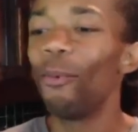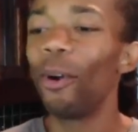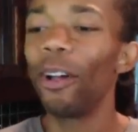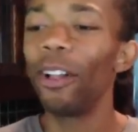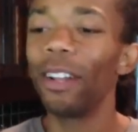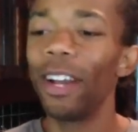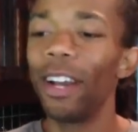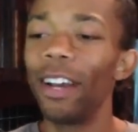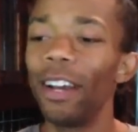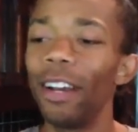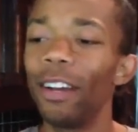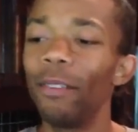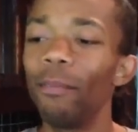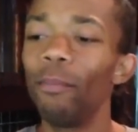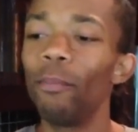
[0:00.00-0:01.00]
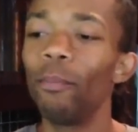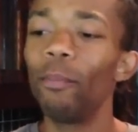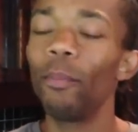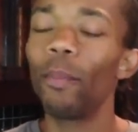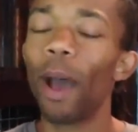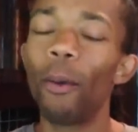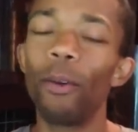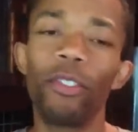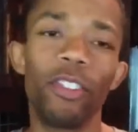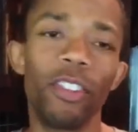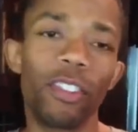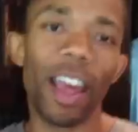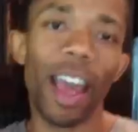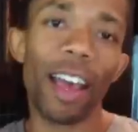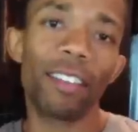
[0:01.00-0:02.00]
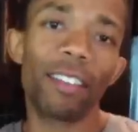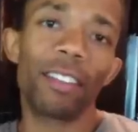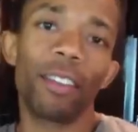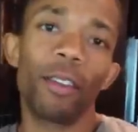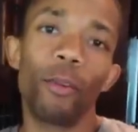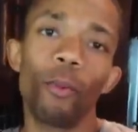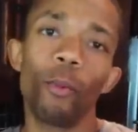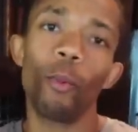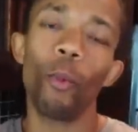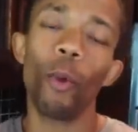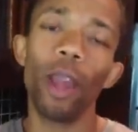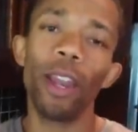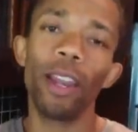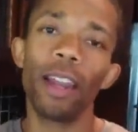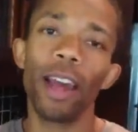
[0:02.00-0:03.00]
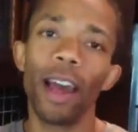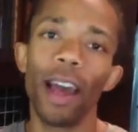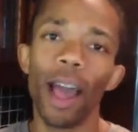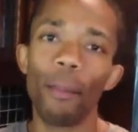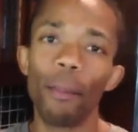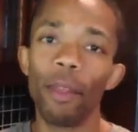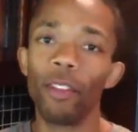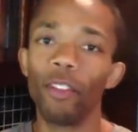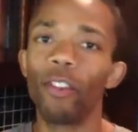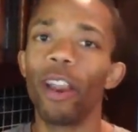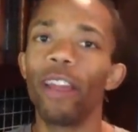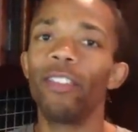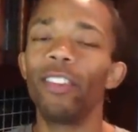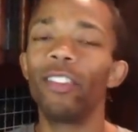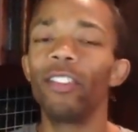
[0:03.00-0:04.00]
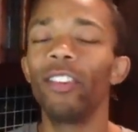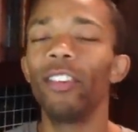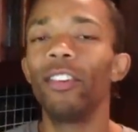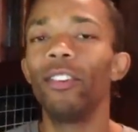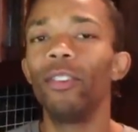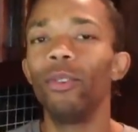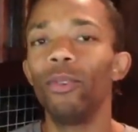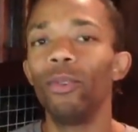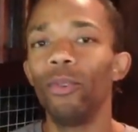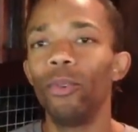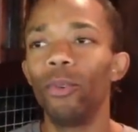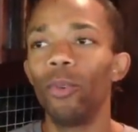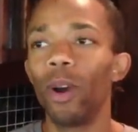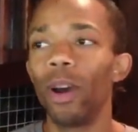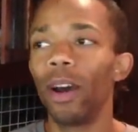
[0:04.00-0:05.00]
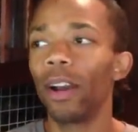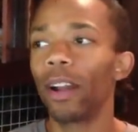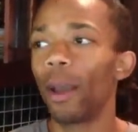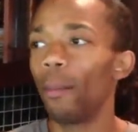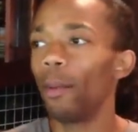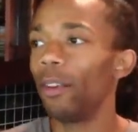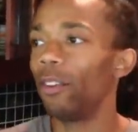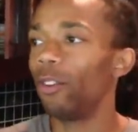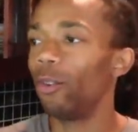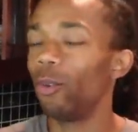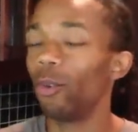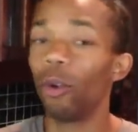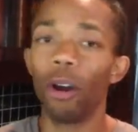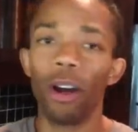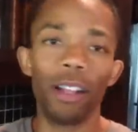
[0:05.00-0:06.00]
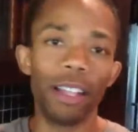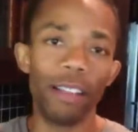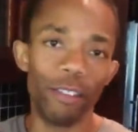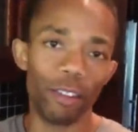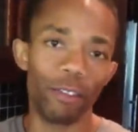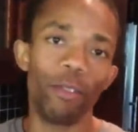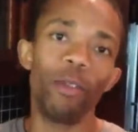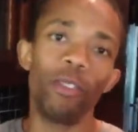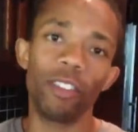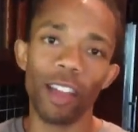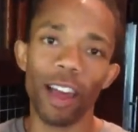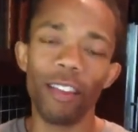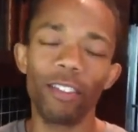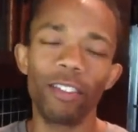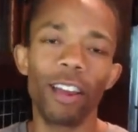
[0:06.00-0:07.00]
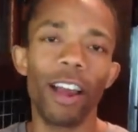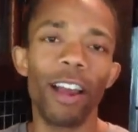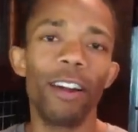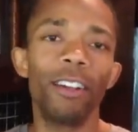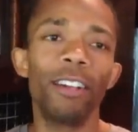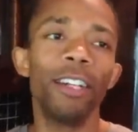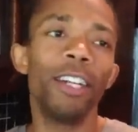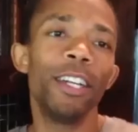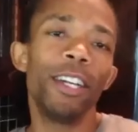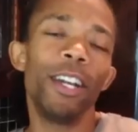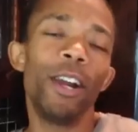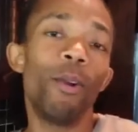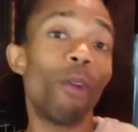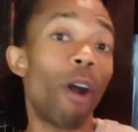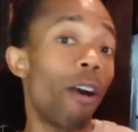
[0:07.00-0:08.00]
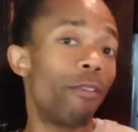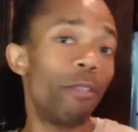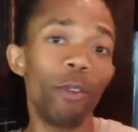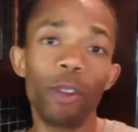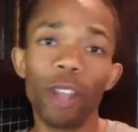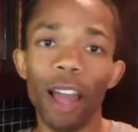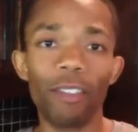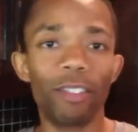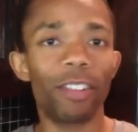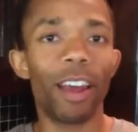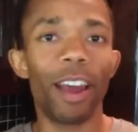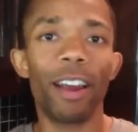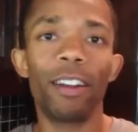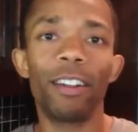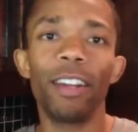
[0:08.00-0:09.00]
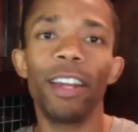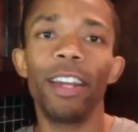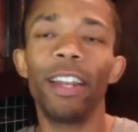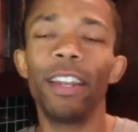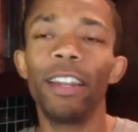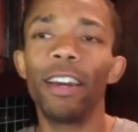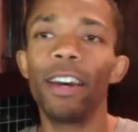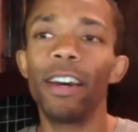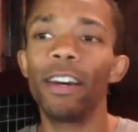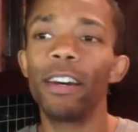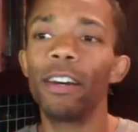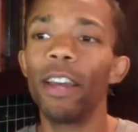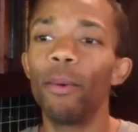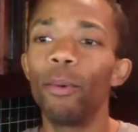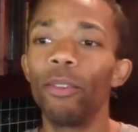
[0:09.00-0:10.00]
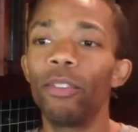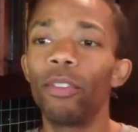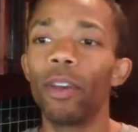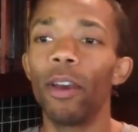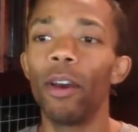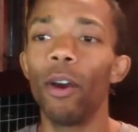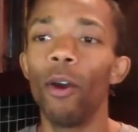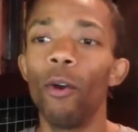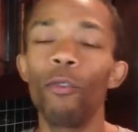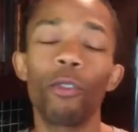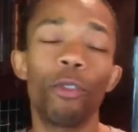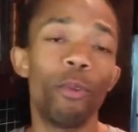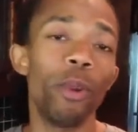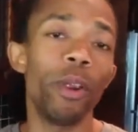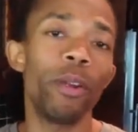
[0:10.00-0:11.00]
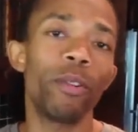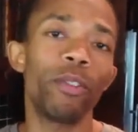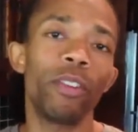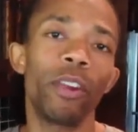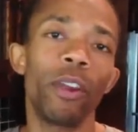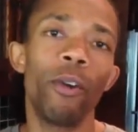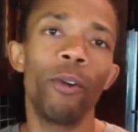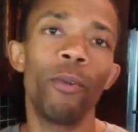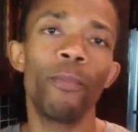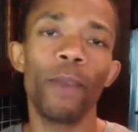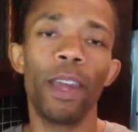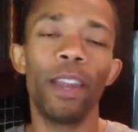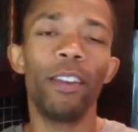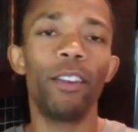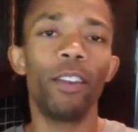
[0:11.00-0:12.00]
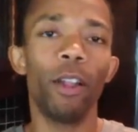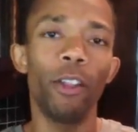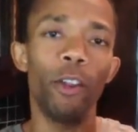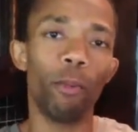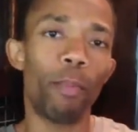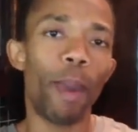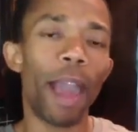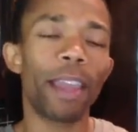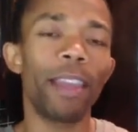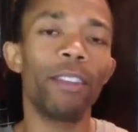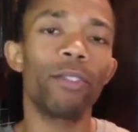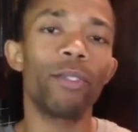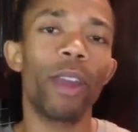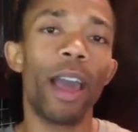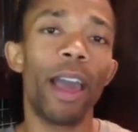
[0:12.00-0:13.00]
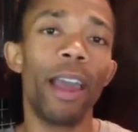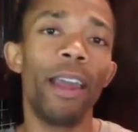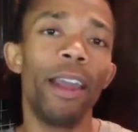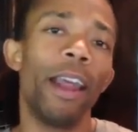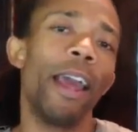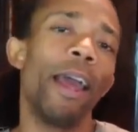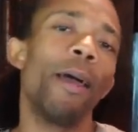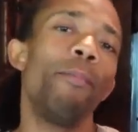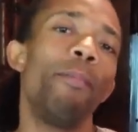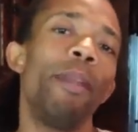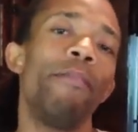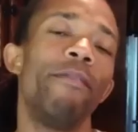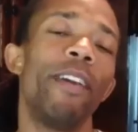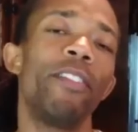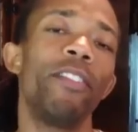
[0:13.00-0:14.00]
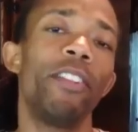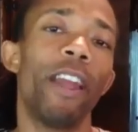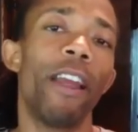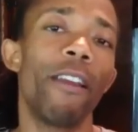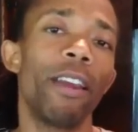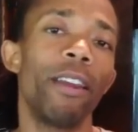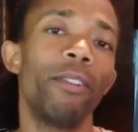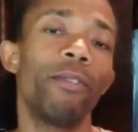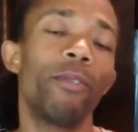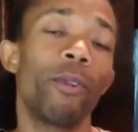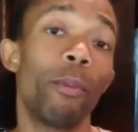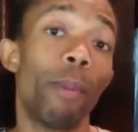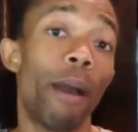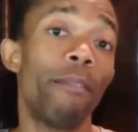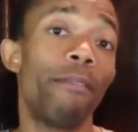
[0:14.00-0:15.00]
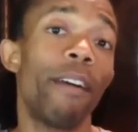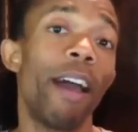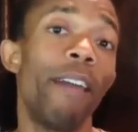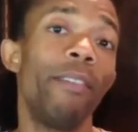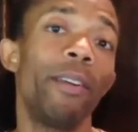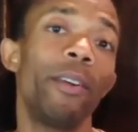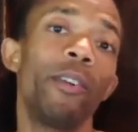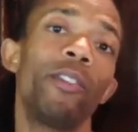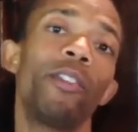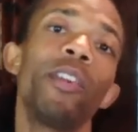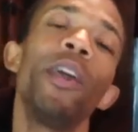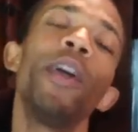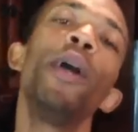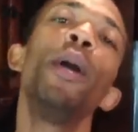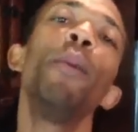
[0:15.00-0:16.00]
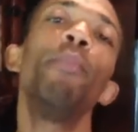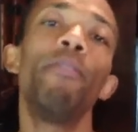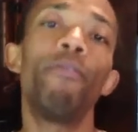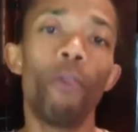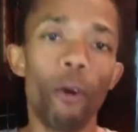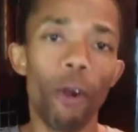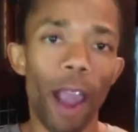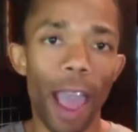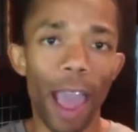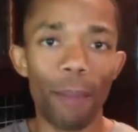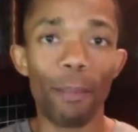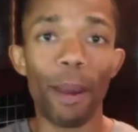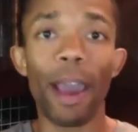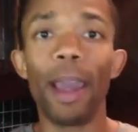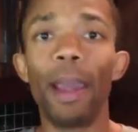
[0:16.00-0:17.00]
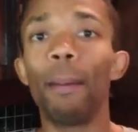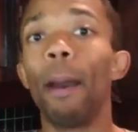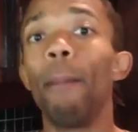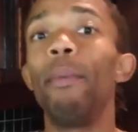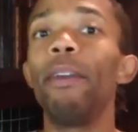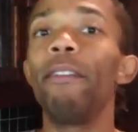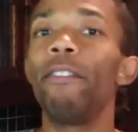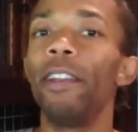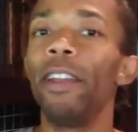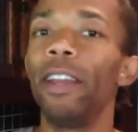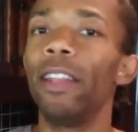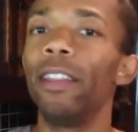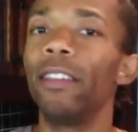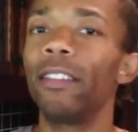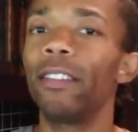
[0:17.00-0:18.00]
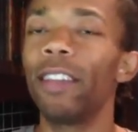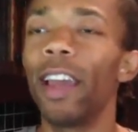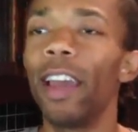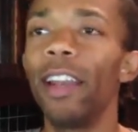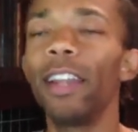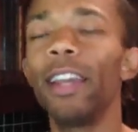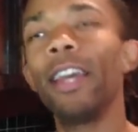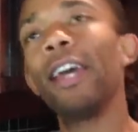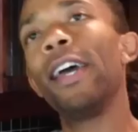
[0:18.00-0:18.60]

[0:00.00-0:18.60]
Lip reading: Well, I was just asked when I made the transition to come into a living foods lifestyle, raw food lifestyle, and it was over 3 years ago. And a little back history, I had been vegetarian for about 5 years before I had my epiphany in this night.